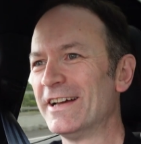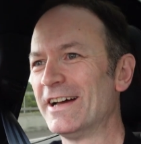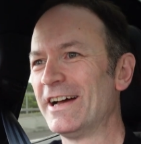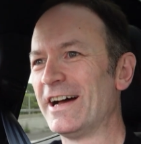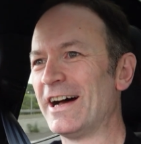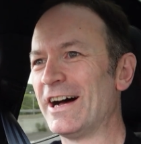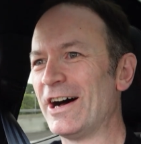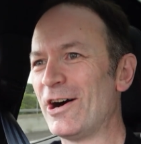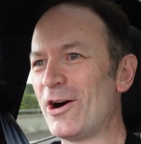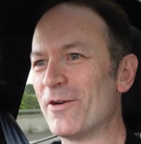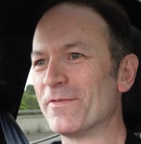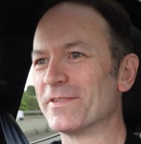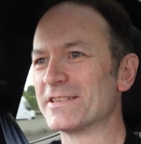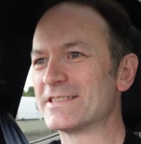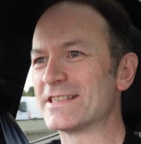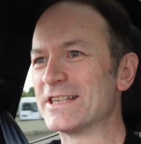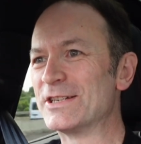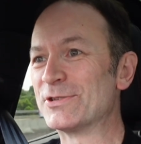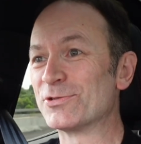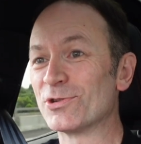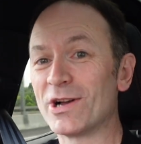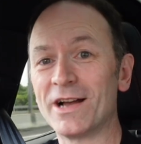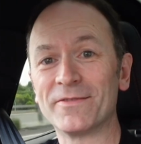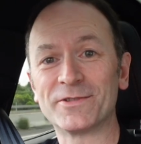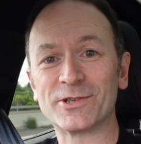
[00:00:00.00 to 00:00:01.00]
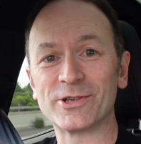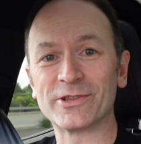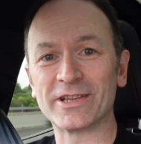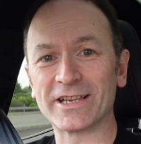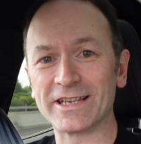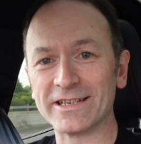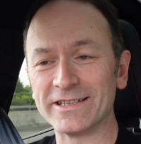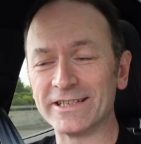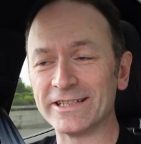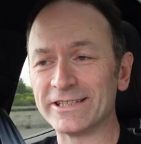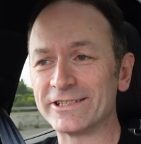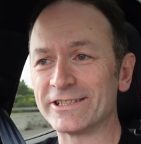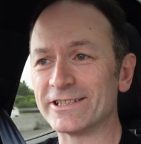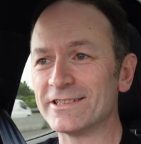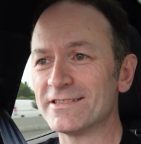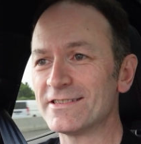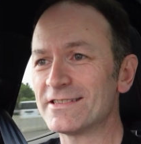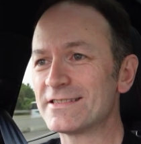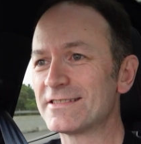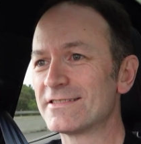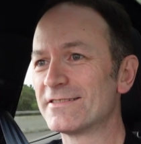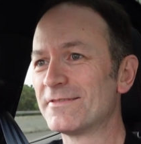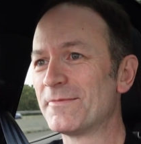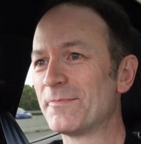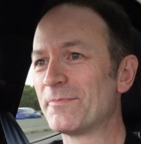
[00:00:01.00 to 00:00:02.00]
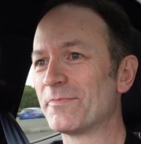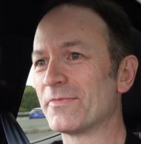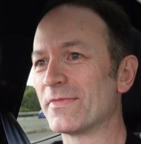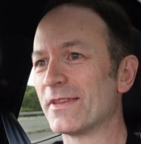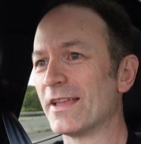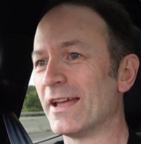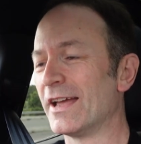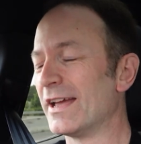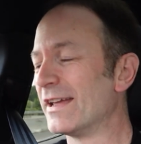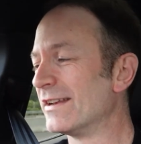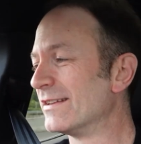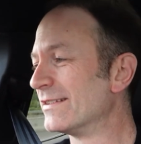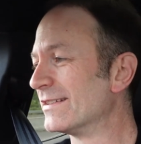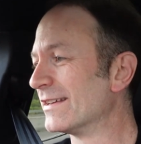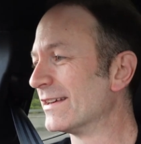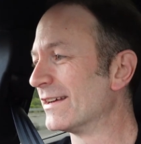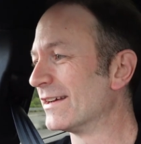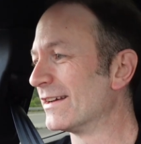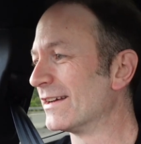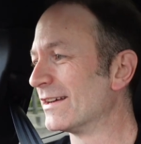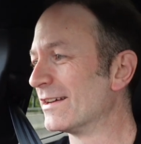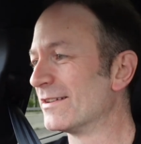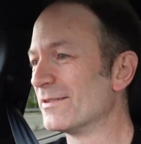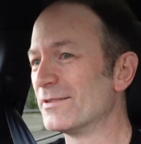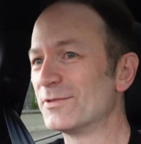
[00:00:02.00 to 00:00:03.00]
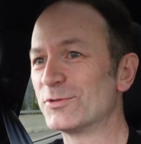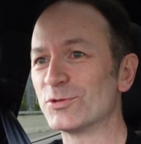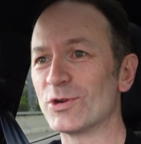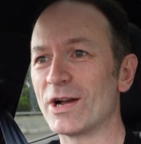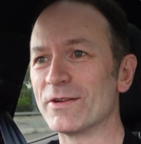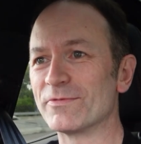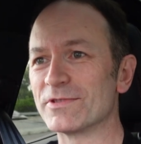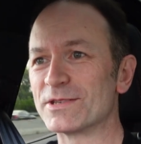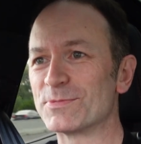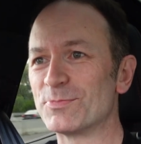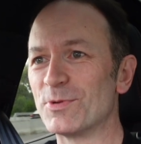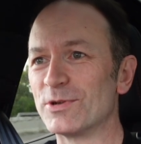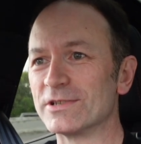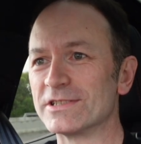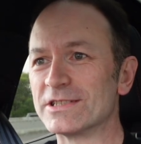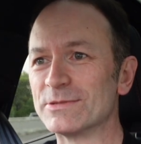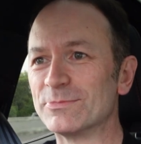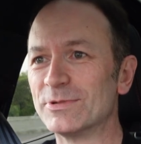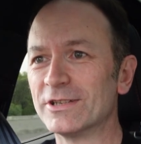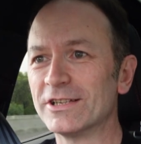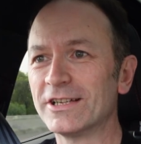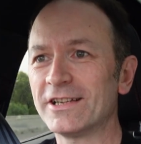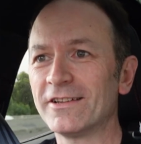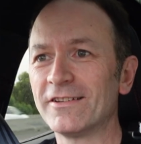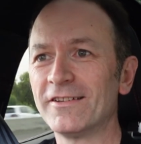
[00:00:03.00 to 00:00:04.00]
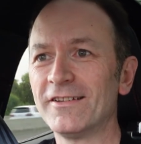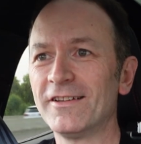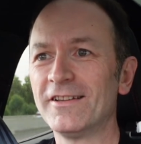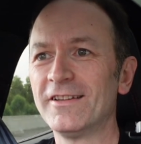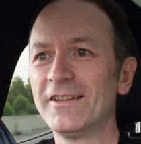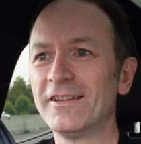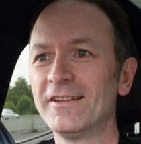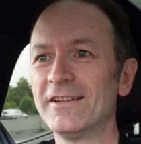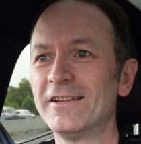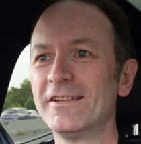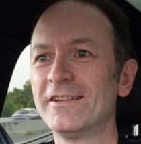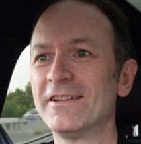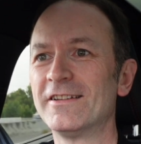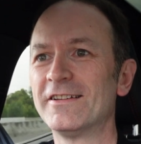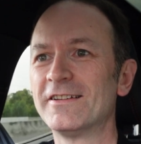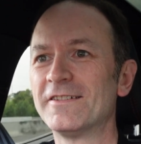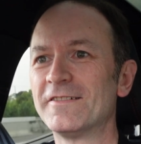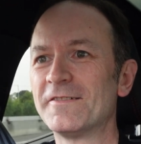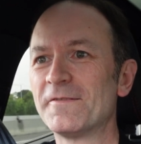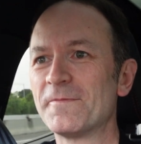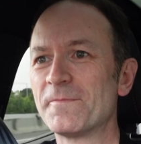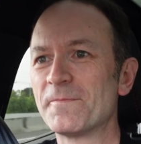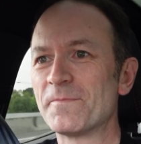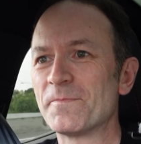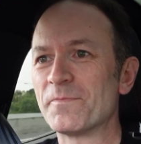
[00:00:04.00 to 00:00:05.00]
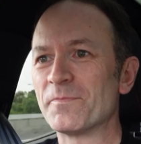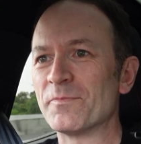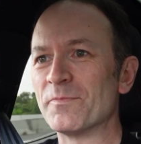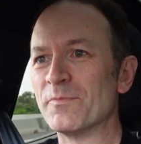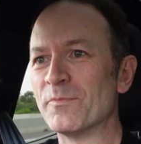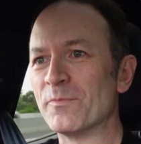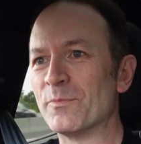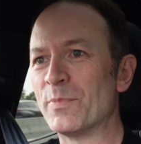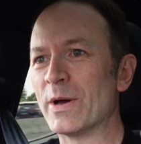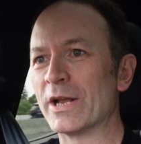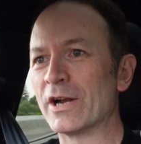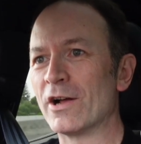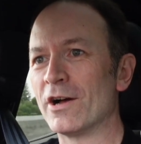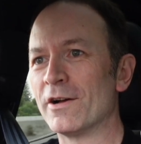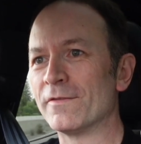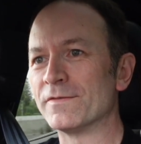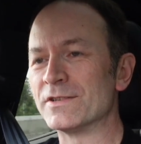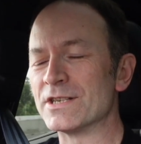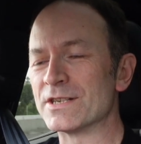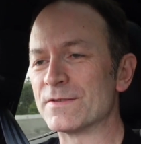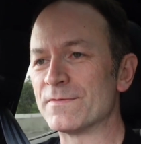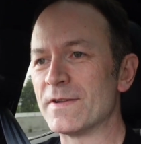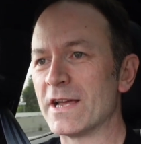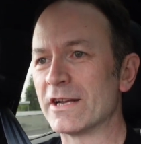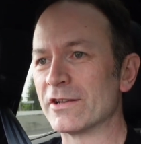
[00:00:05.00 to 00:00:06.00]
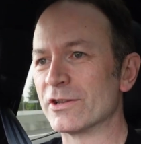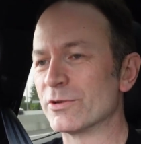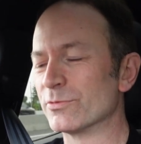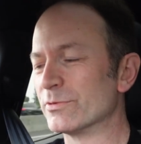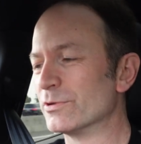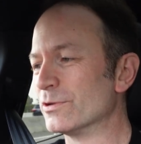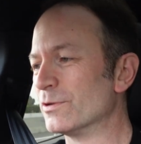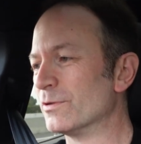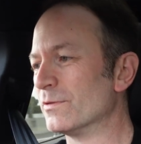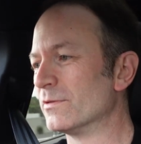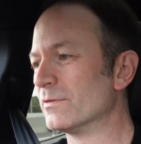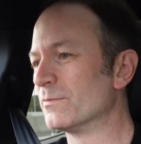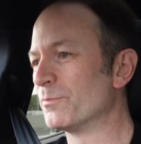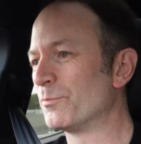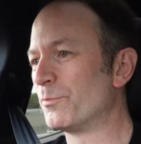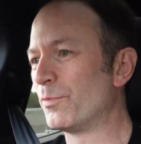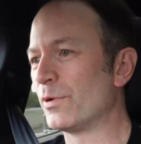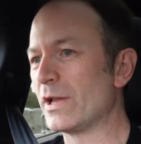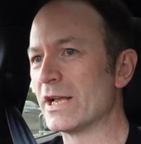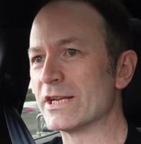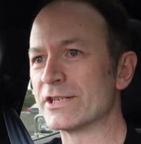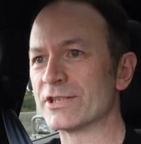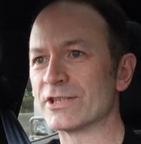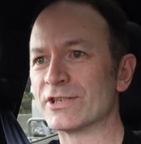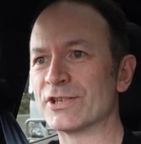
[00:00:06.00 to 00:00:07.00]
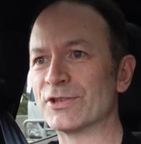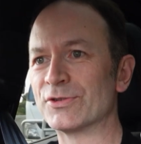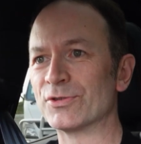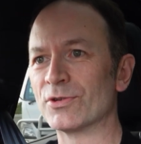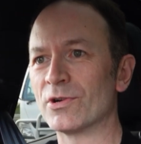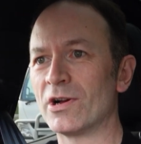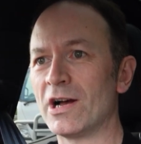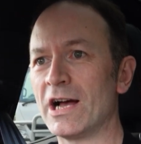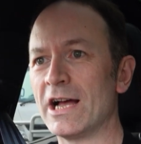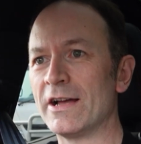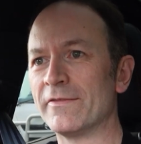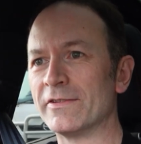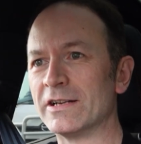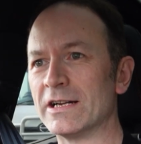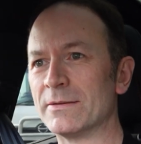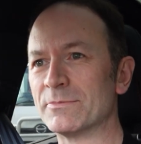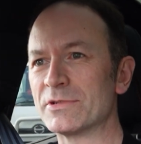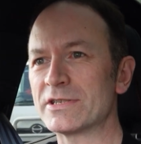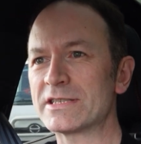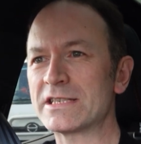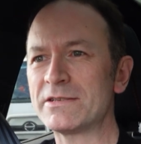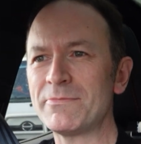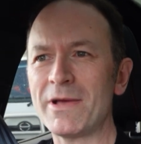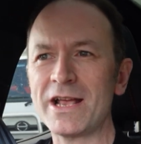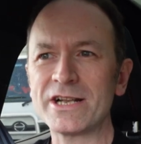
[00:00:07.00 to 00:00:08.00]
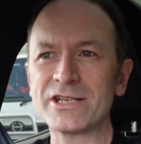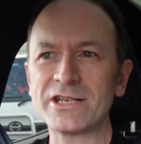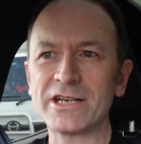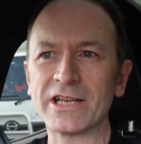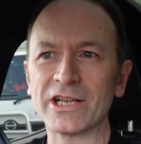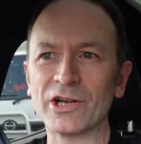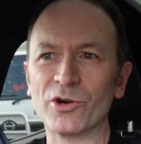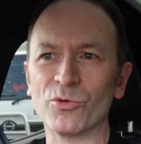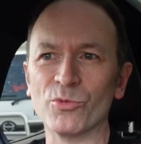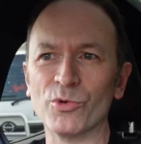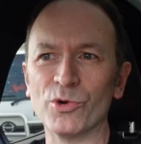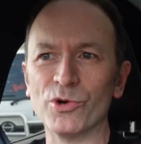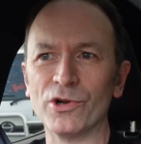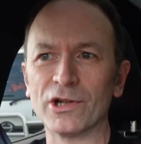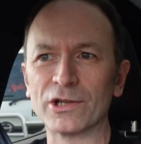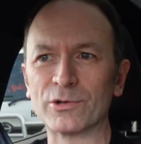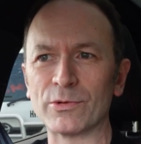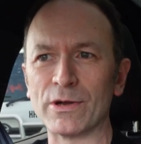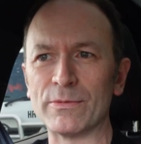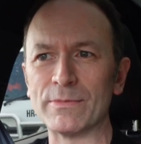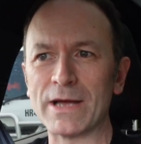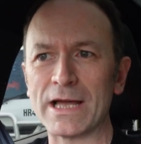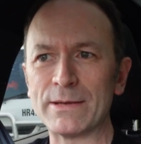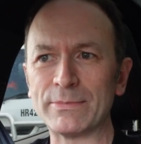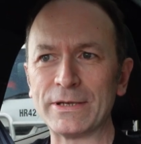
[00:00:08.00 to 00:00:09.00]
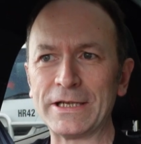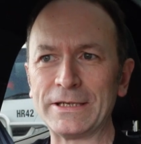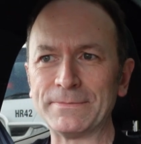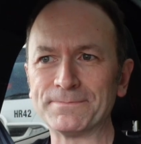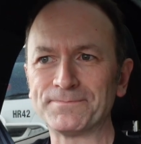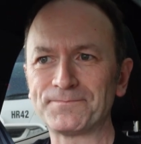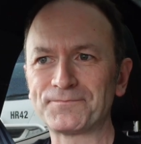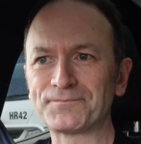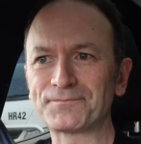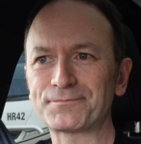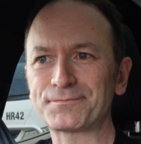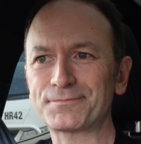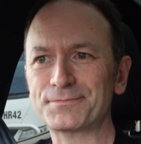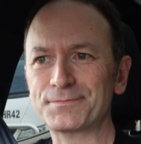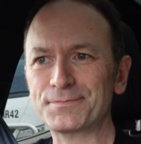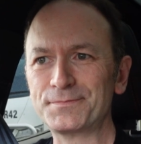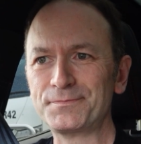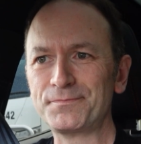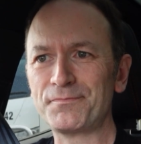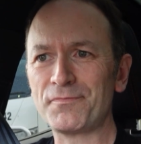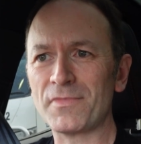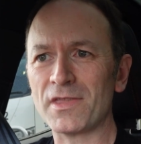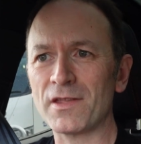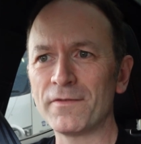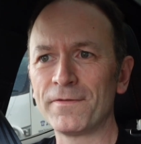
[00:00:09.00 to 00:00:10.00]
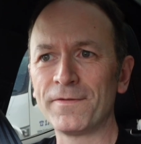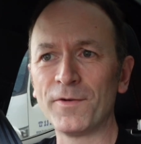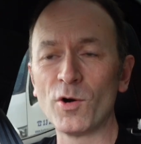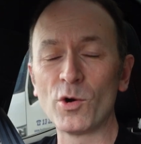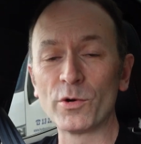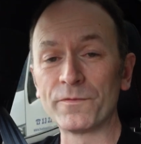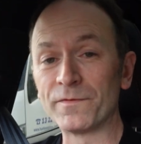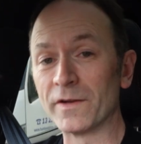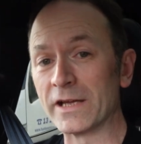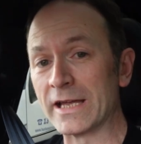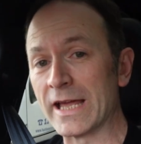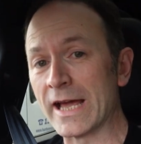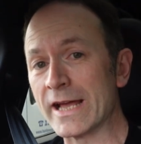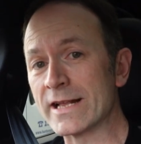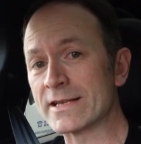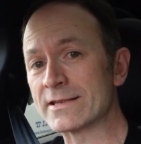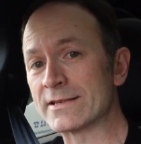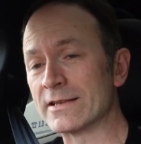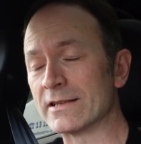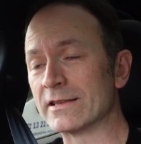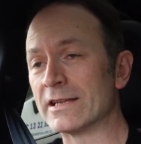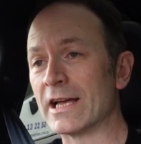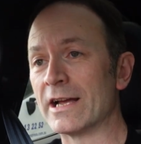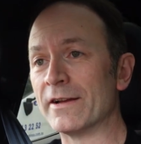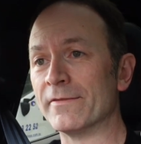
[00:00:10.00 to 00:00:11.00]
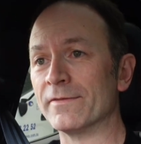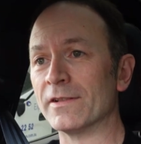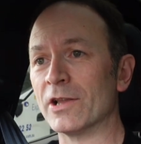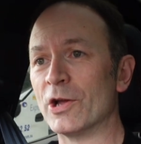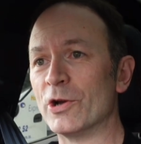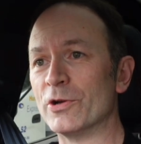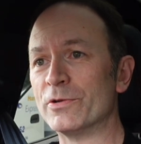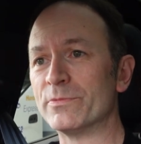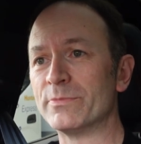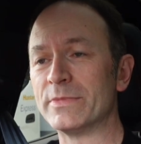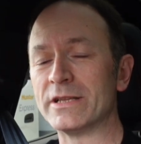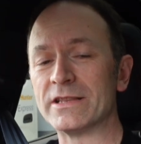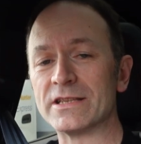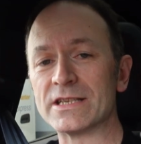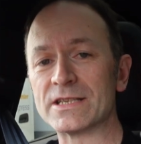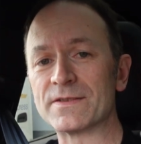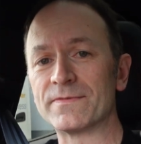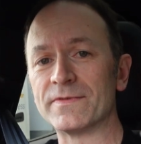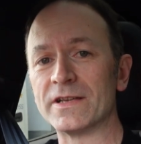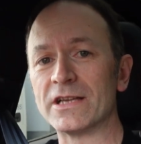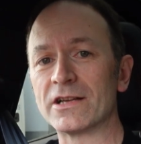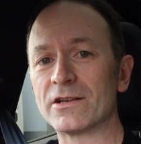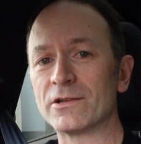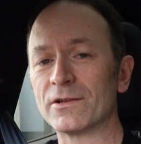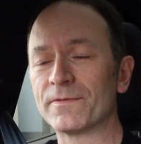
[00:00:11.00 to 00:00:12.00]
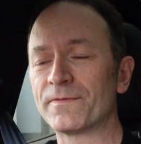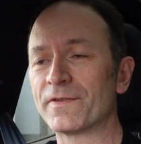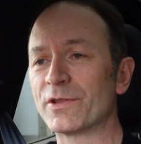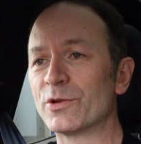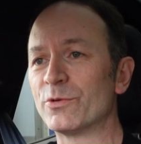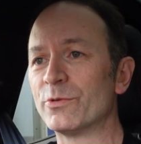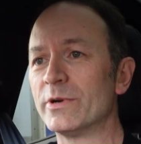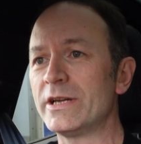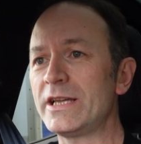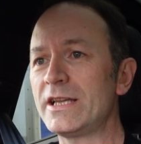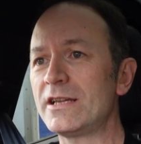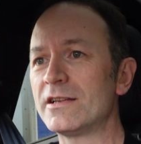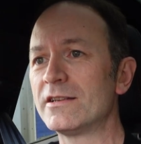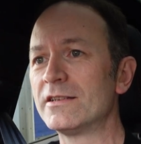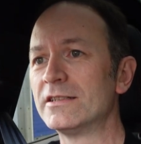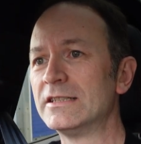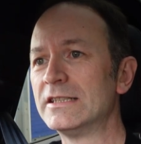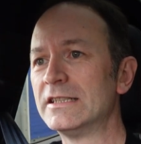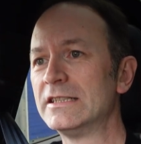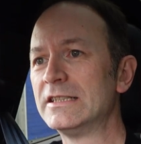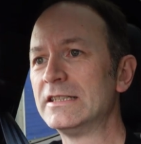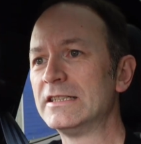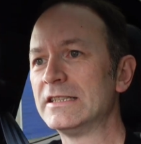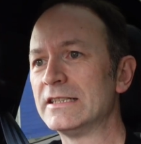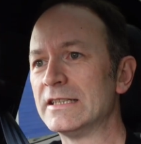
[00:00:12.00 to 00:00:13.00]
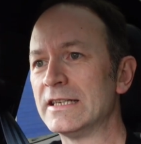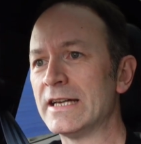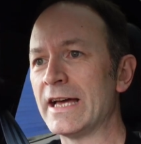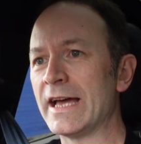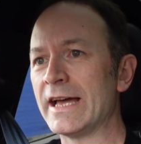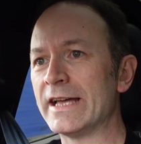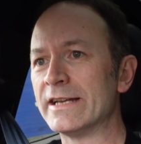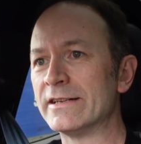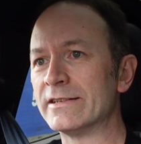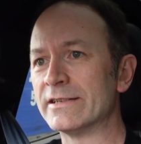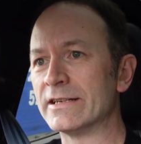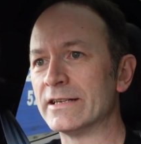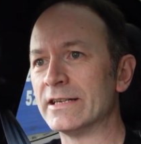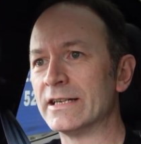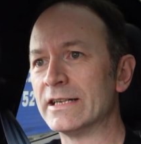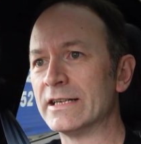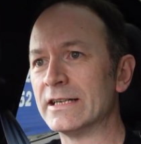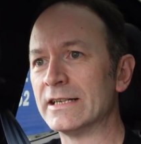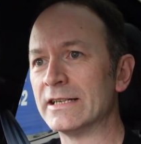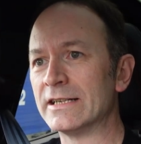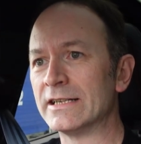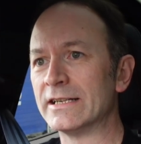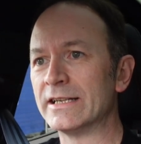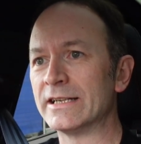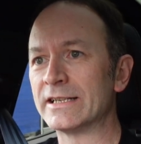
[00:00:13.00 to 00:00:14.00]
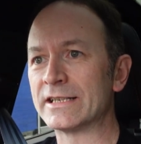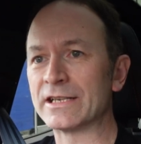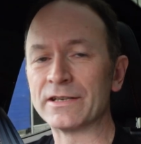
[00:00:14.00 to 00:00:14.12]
Obviously drive to the conditions and drive responsibly. But I've just found it a real pleasure to drive, and I'm just imagining a world where maybe Ford forgets that they've loaned me this vehicle for the week, and it